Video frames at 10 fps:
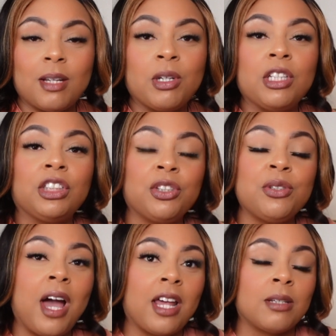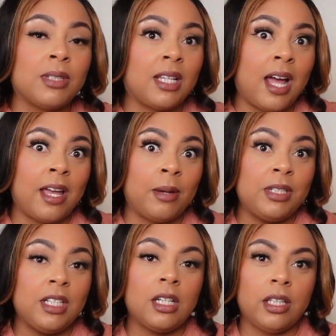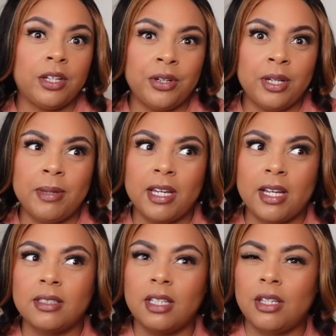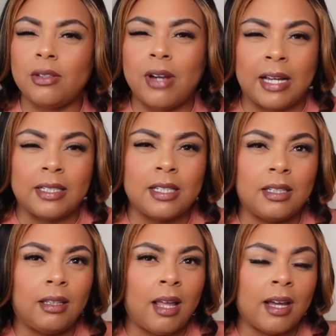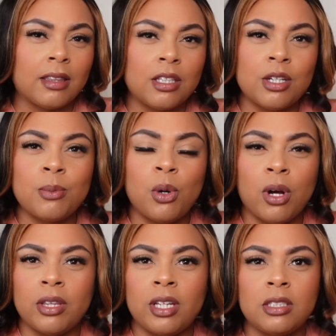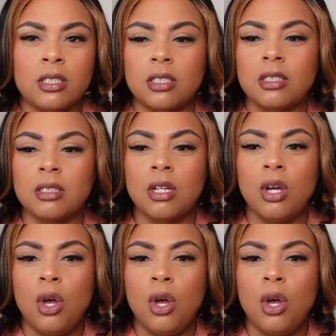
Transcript: I'm gonna show you items that I am decluttering because either I didn't like them or they just